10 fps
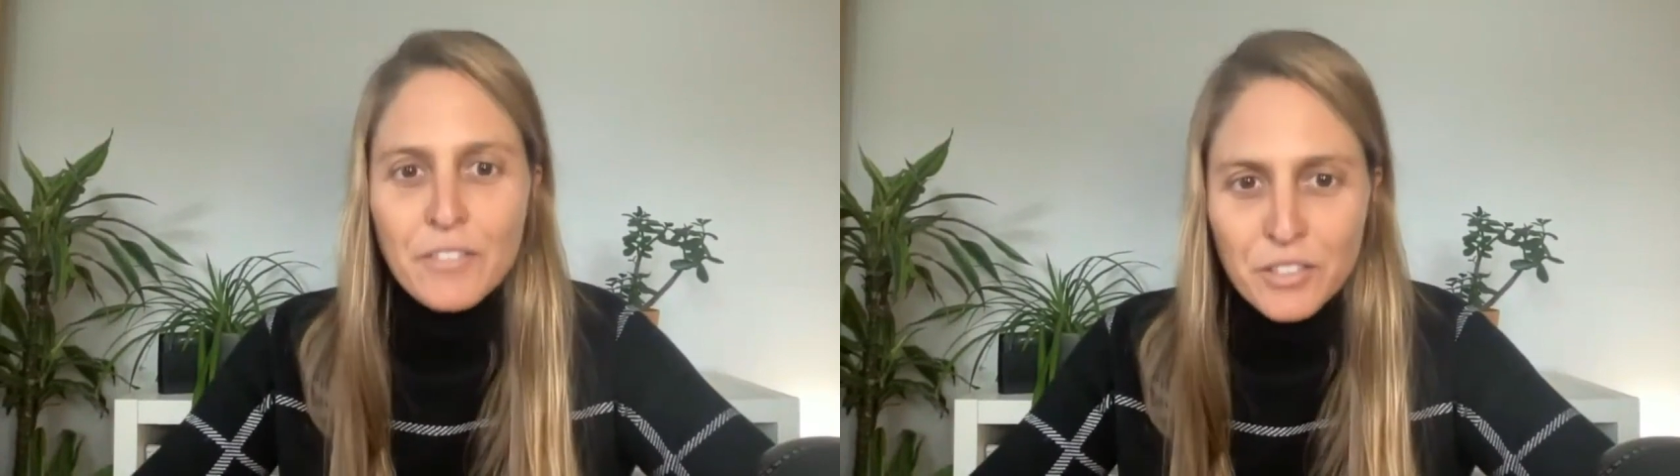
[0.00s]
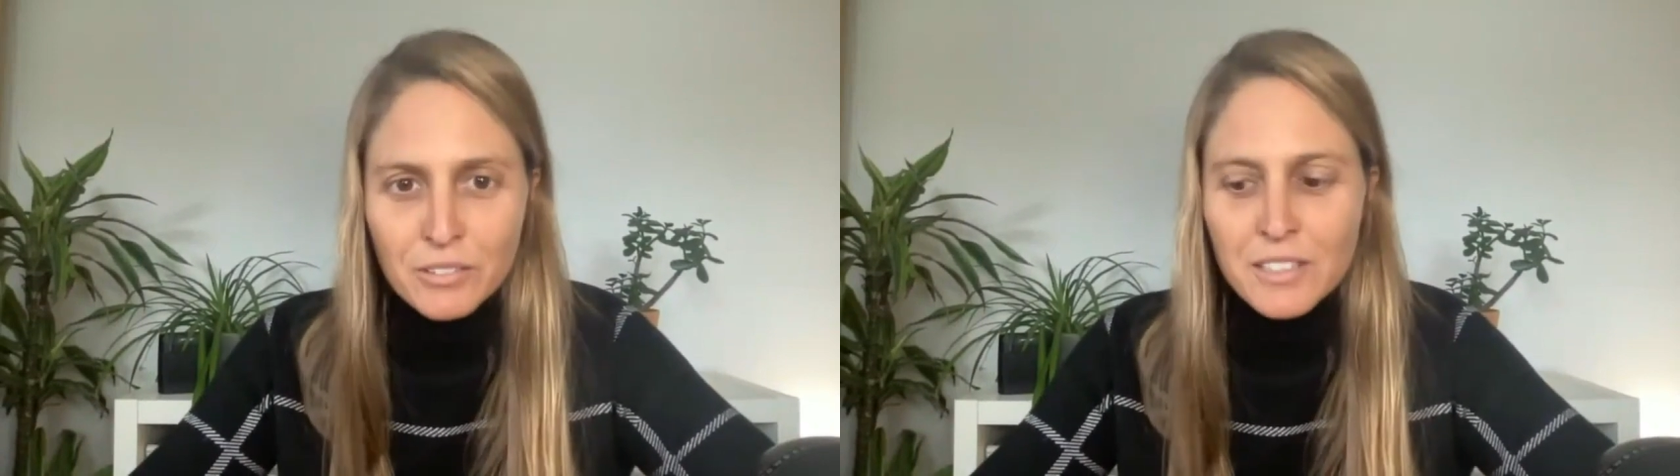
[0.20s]

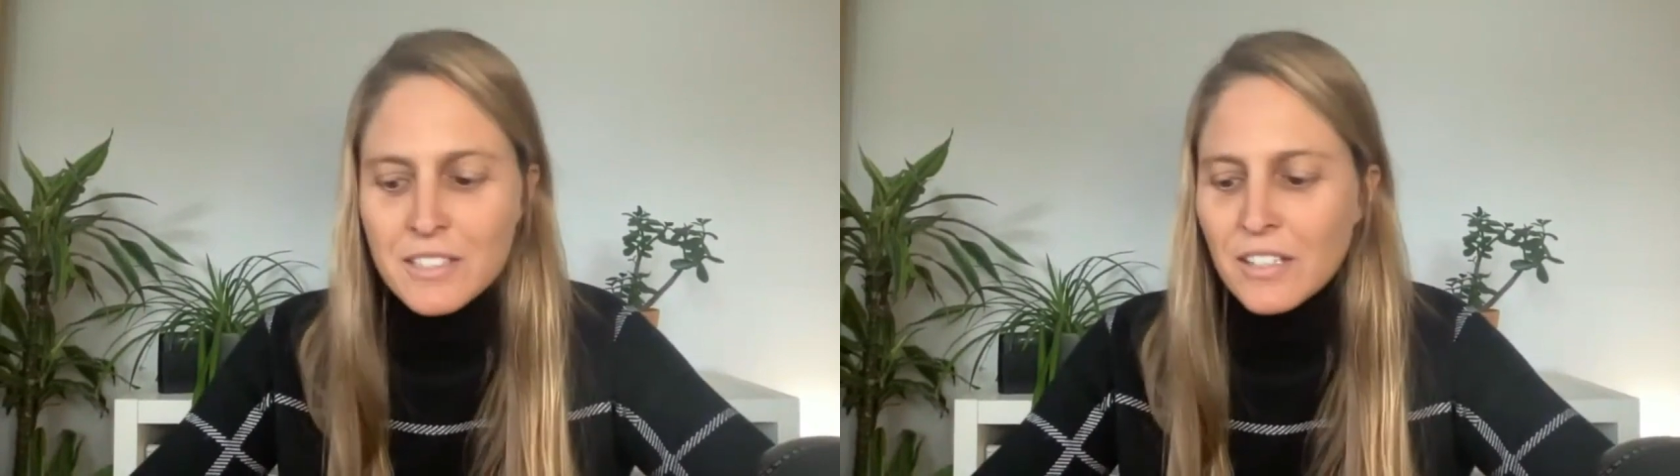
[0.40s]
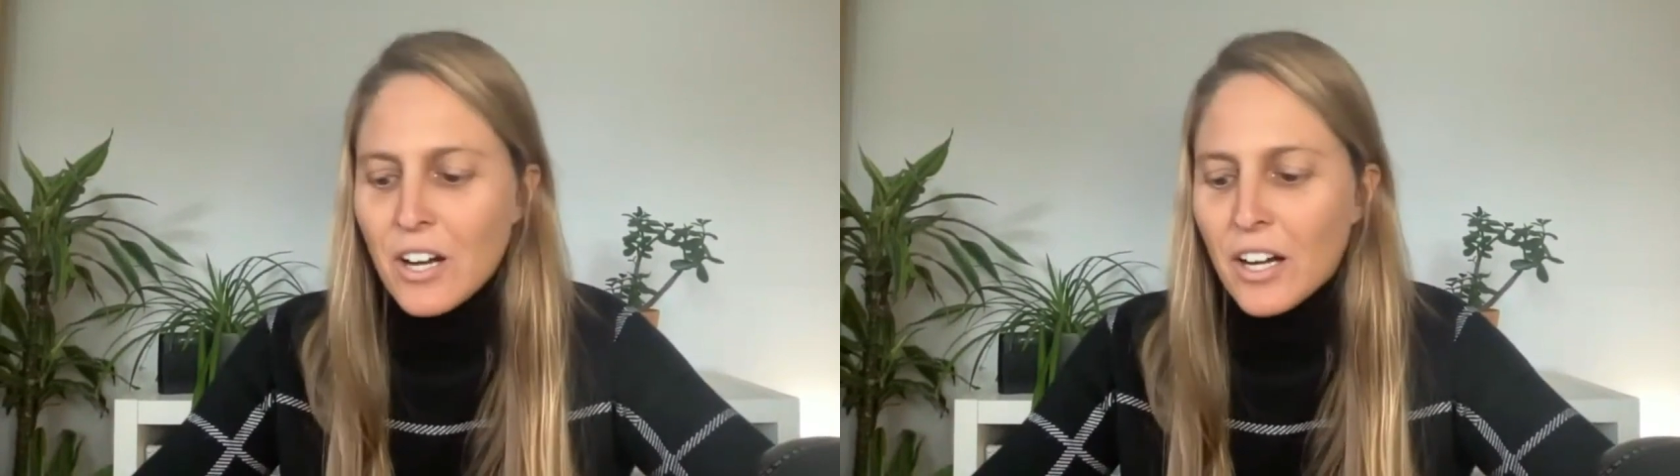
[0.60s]
after
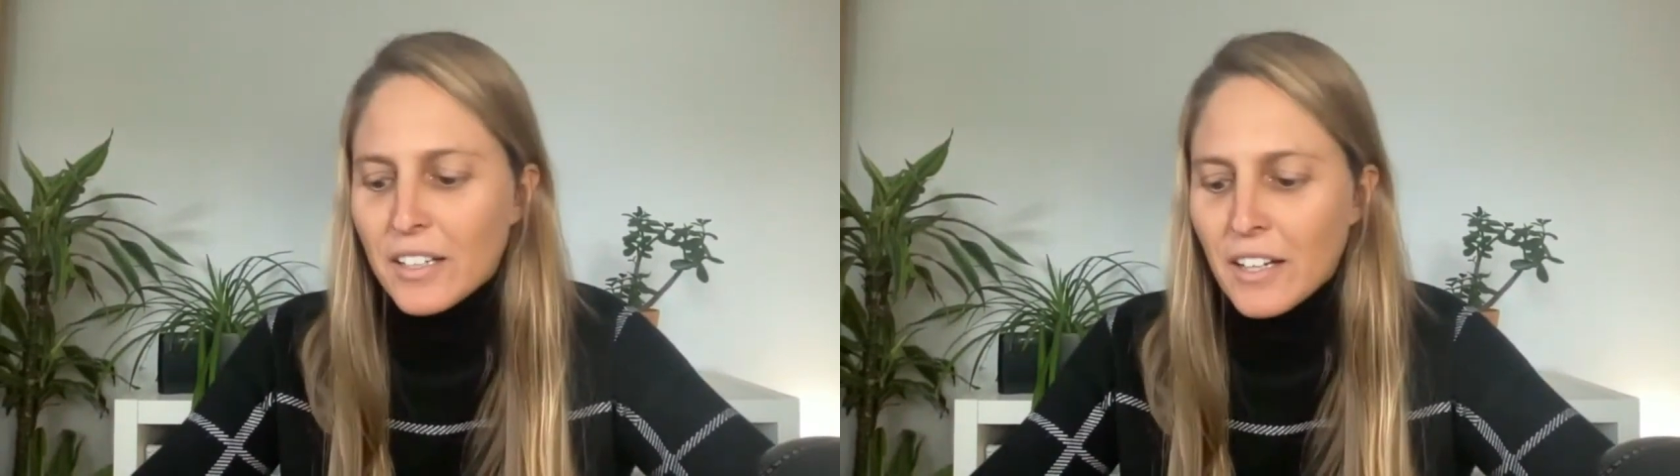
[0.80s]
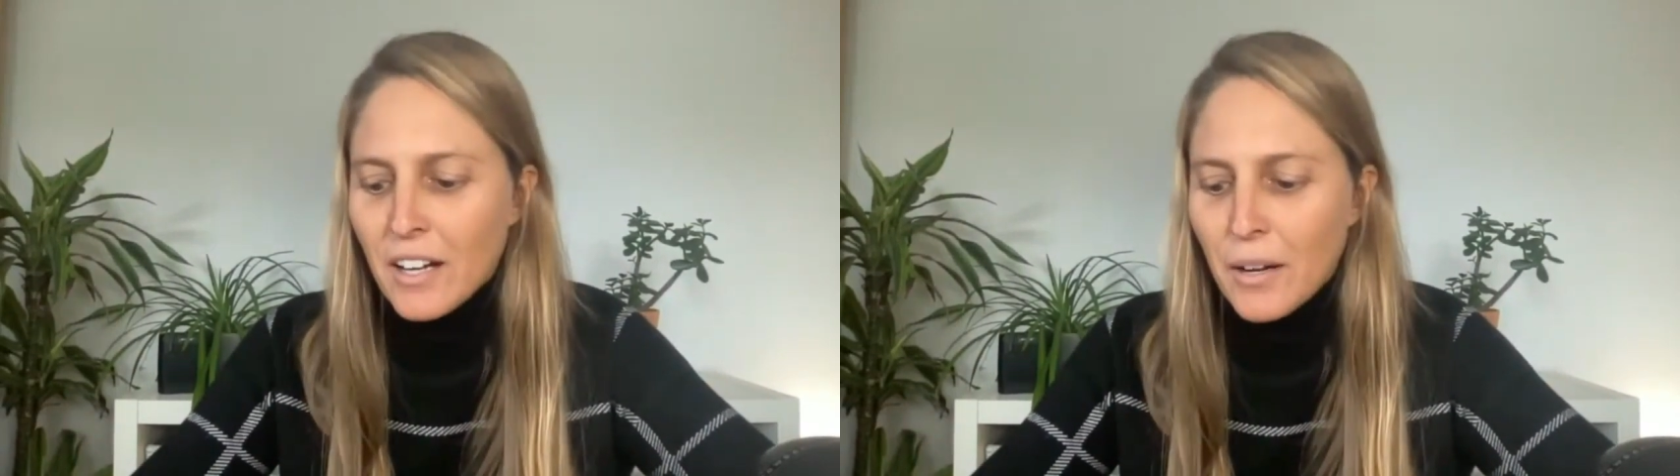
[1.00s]
listing
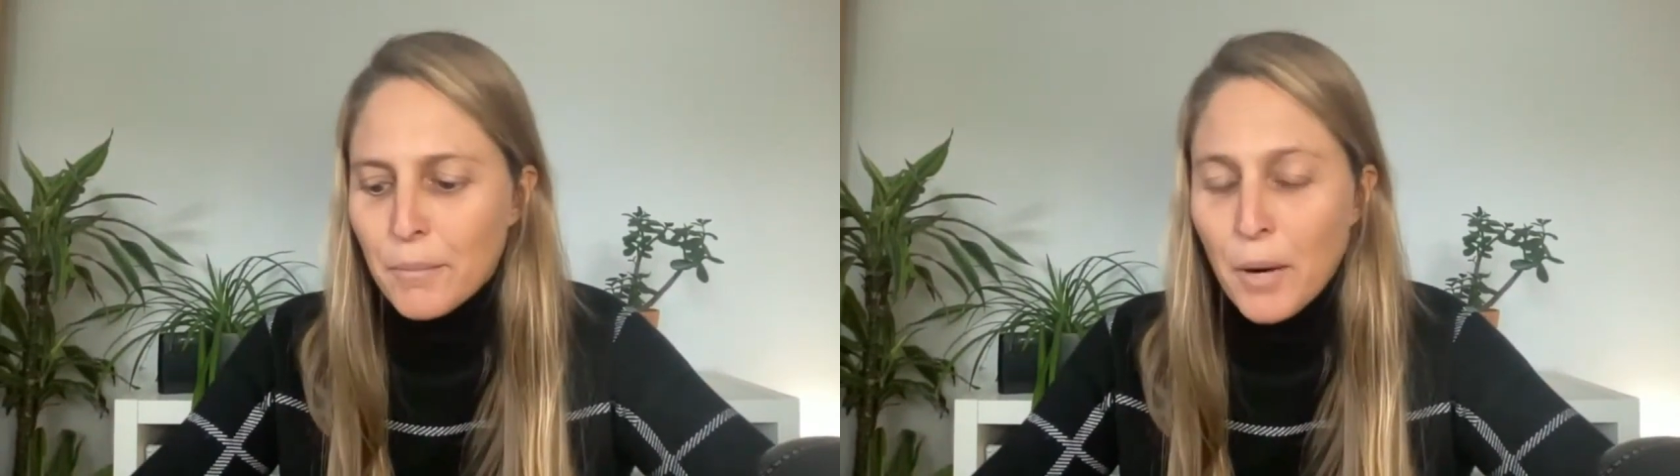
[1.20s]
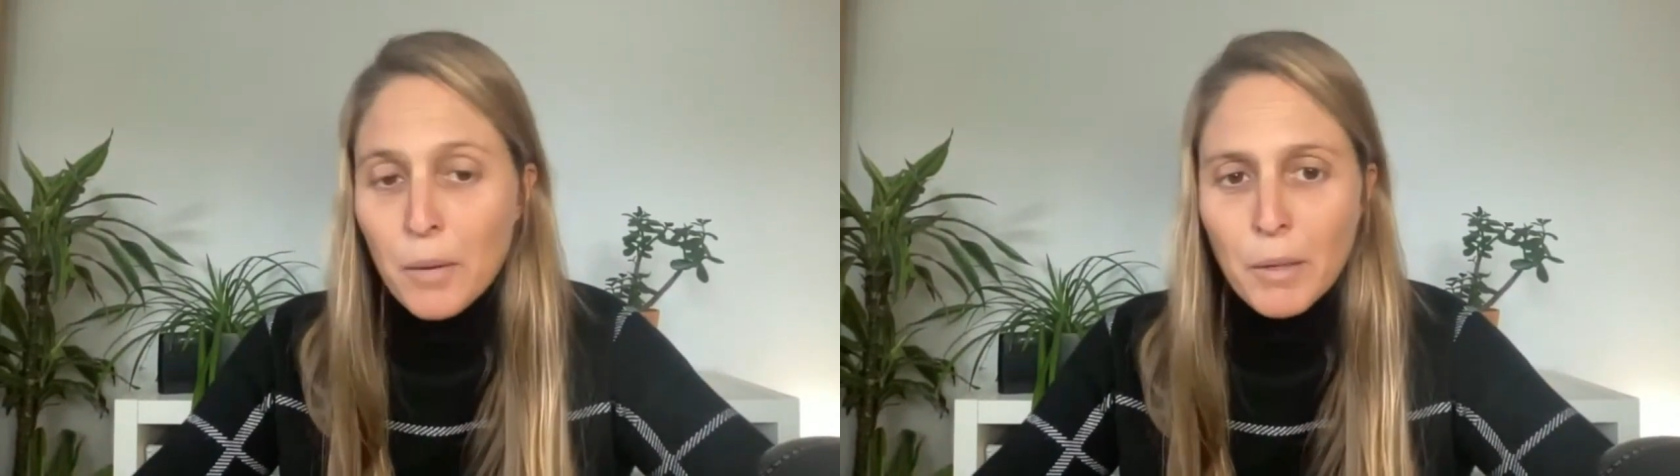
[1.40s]

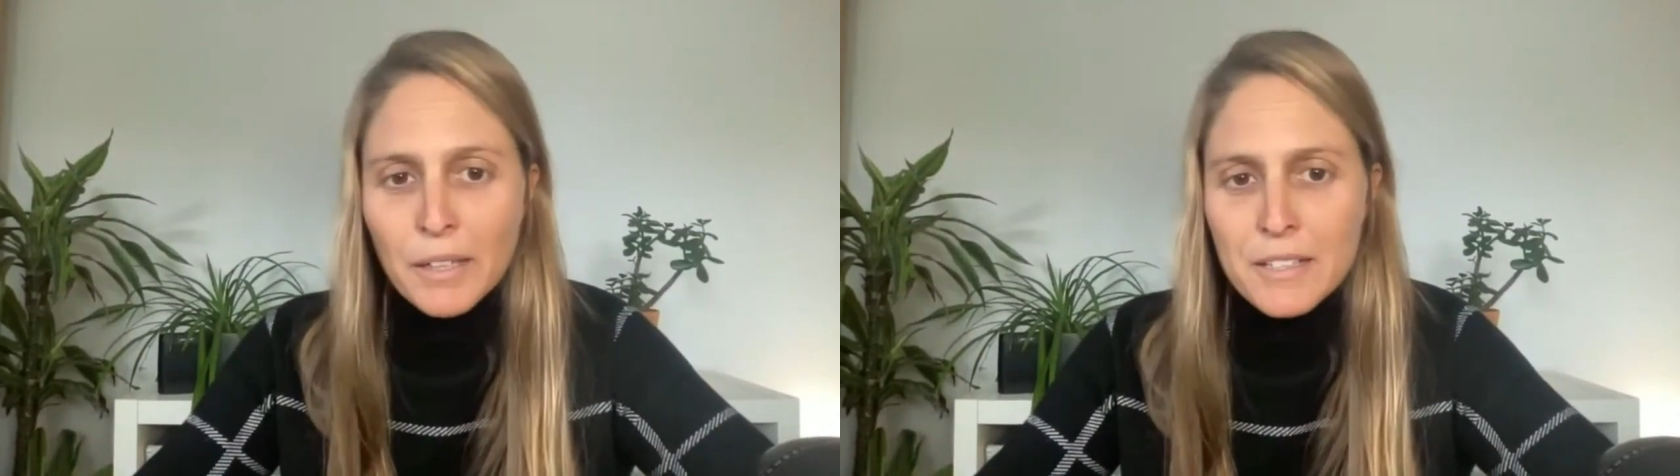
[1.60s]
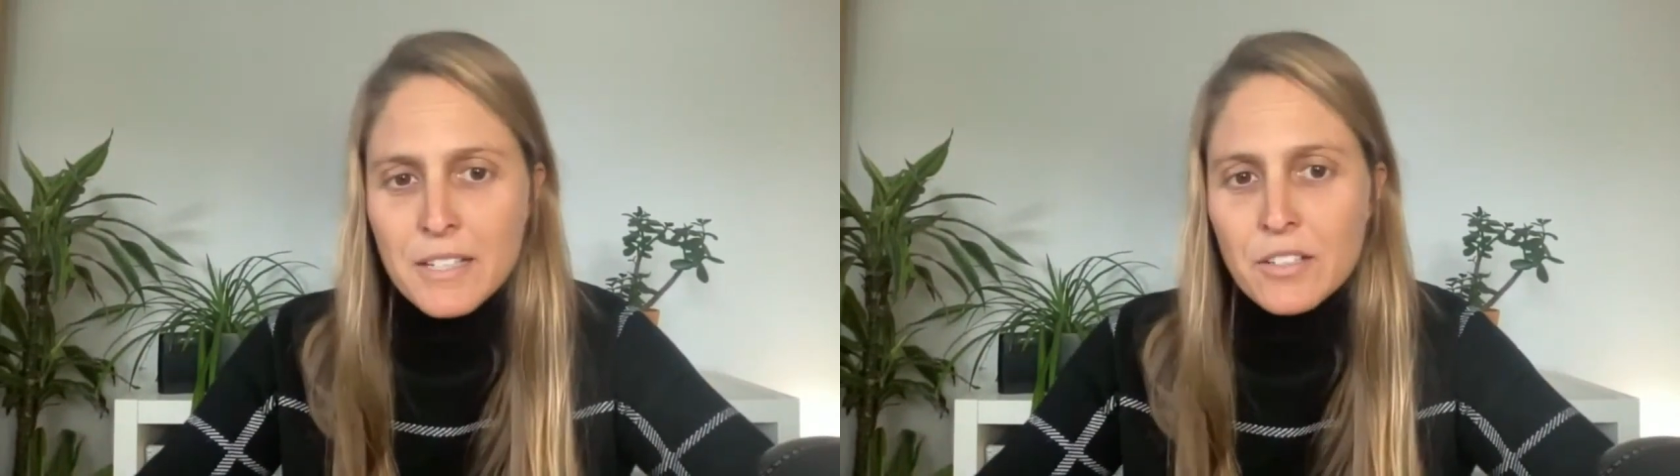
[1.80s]
on. Our
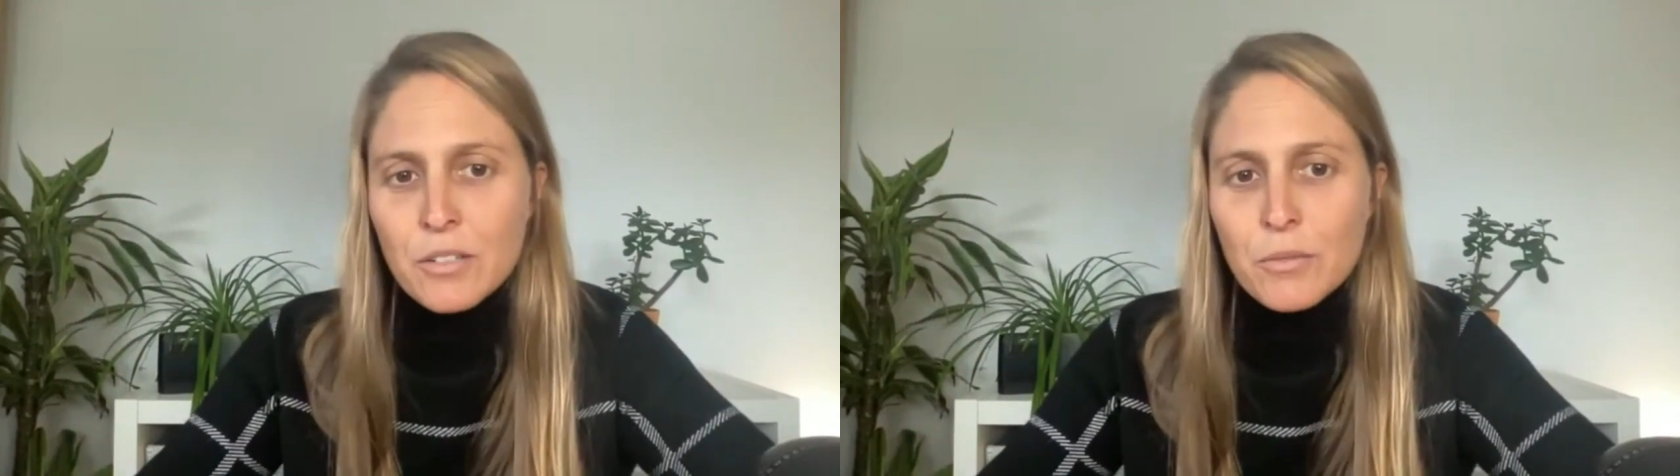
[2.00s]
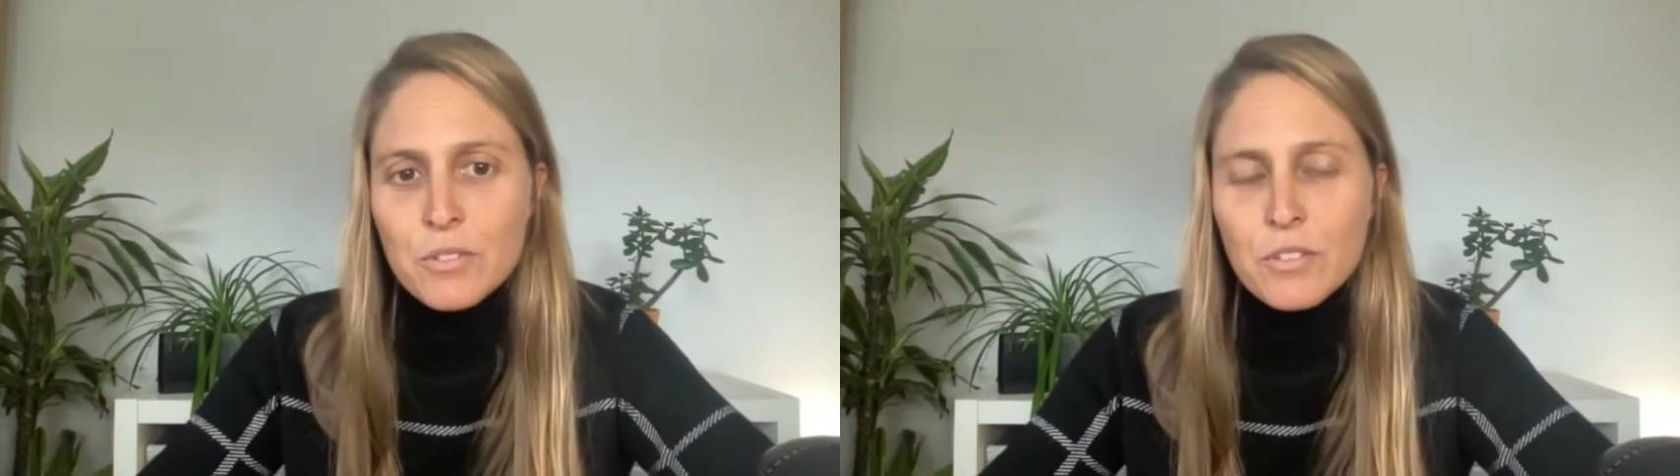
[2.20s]
market center was